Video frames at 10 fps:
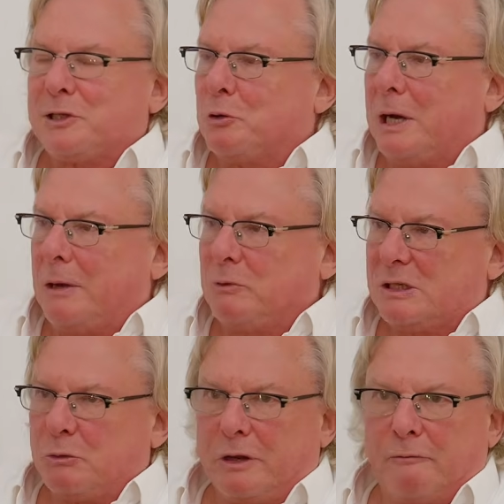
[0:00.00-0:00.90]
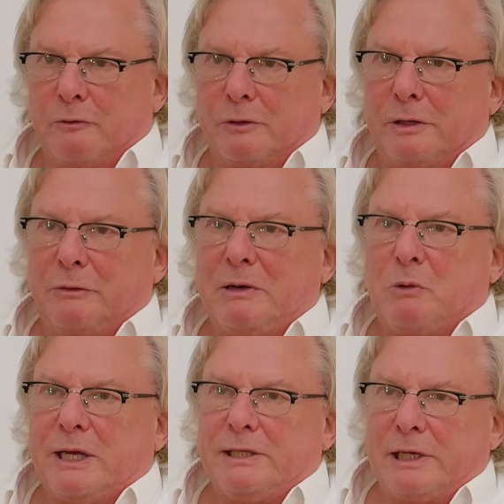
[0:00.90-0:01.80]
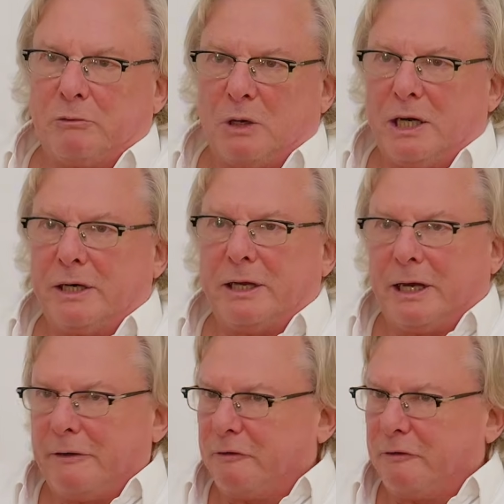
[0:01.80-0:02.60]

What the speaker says: So I was looking for a red wine terroir.